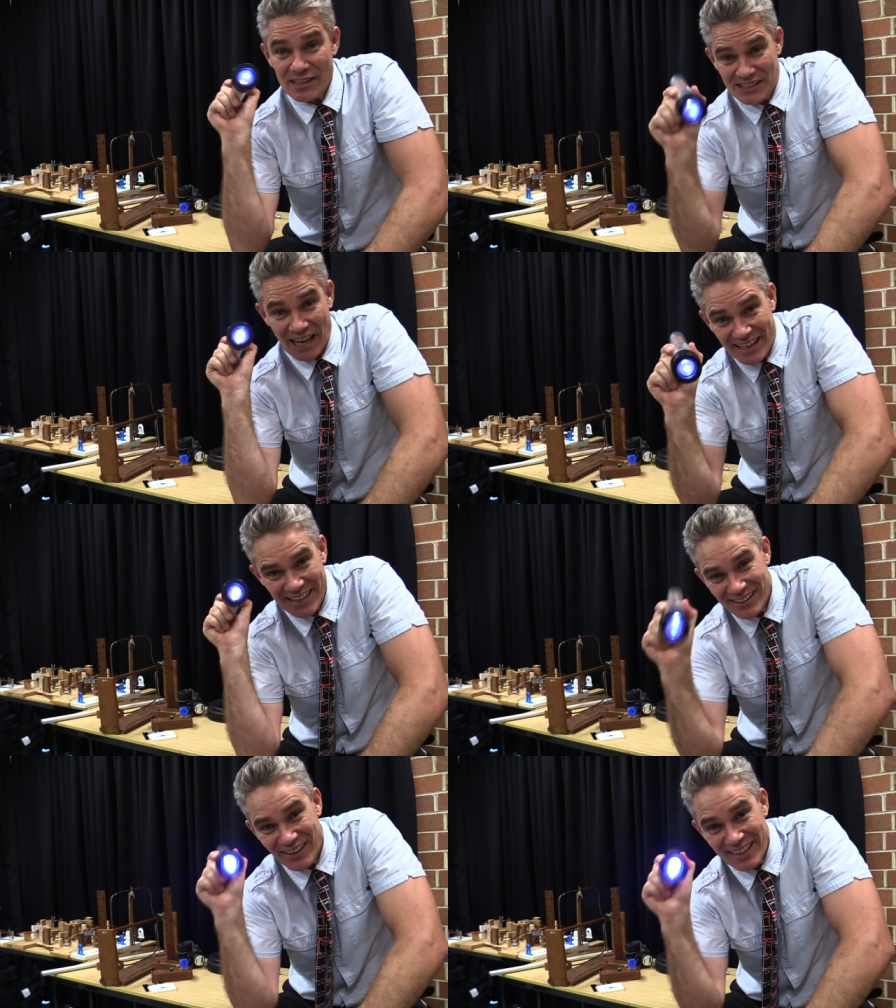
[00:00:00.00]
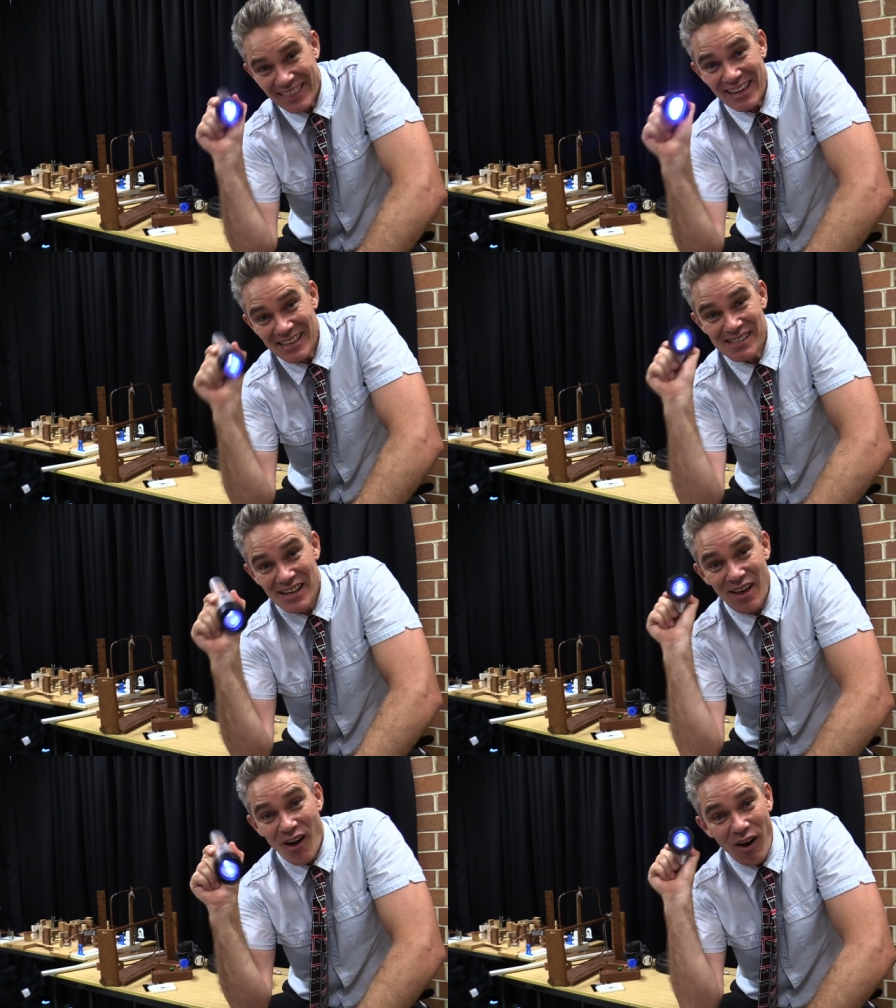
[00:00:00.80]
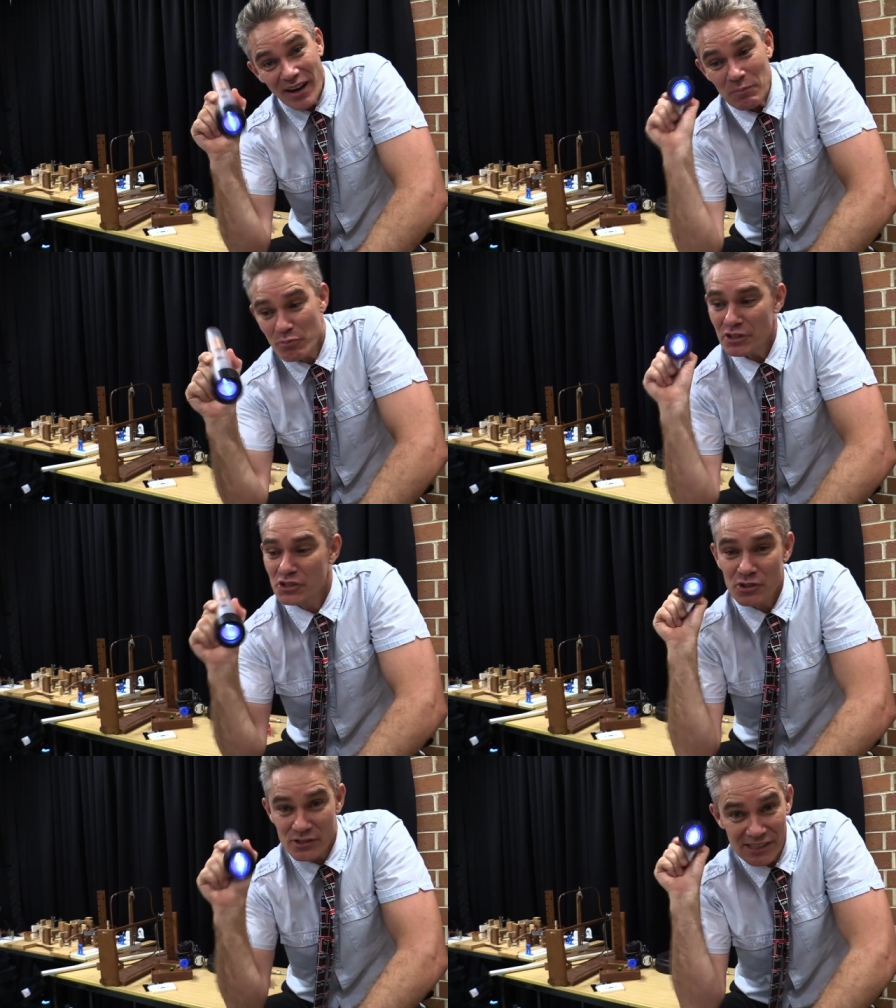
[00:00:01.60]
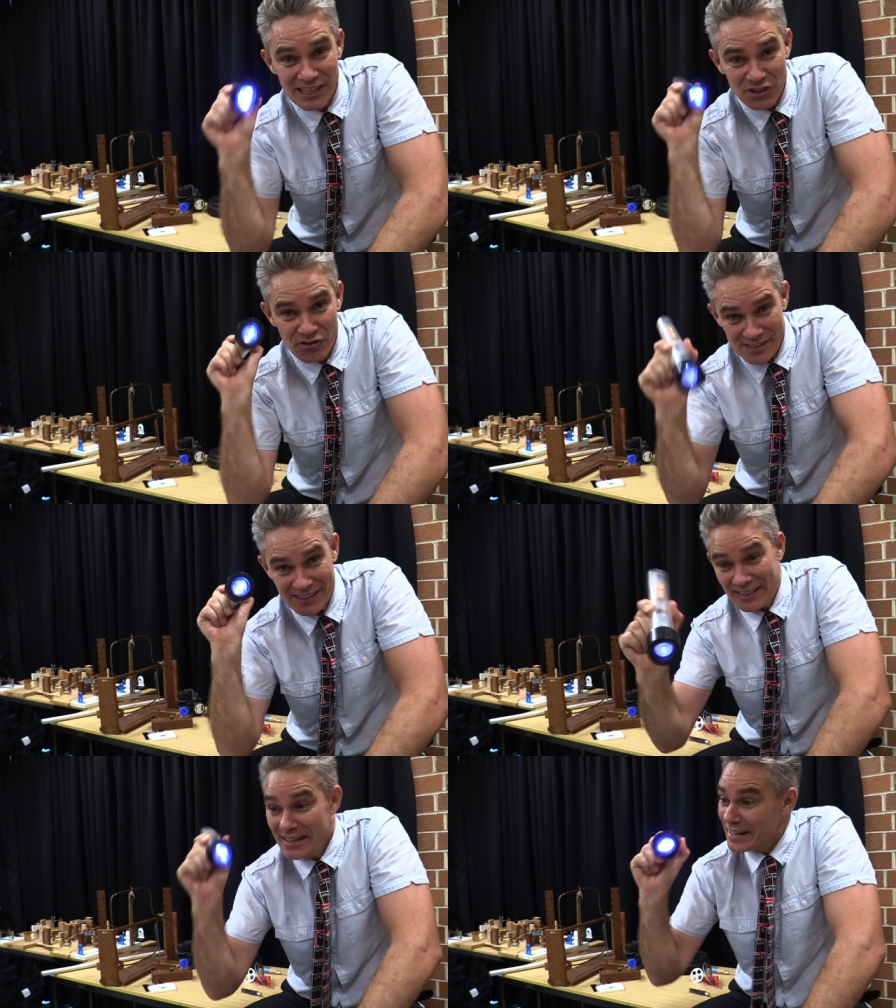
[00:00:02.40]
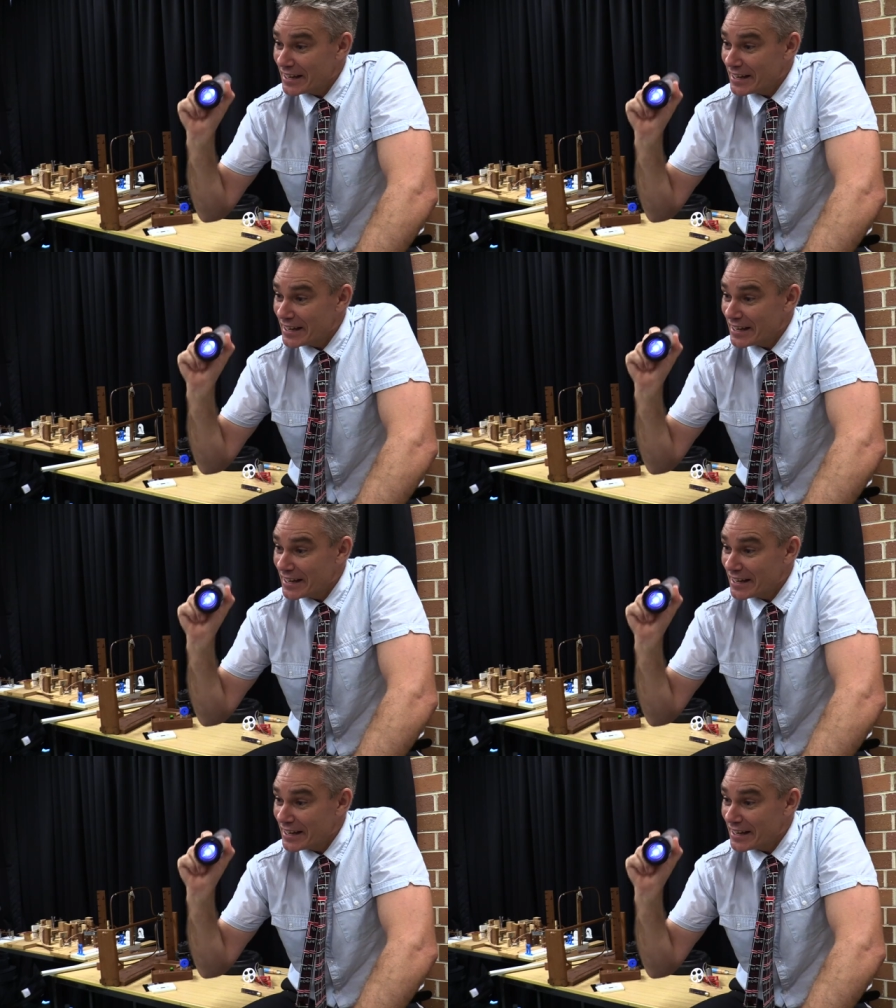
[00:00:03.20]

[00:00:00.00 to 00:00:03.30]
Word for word: shake it like this, I can produce electricity.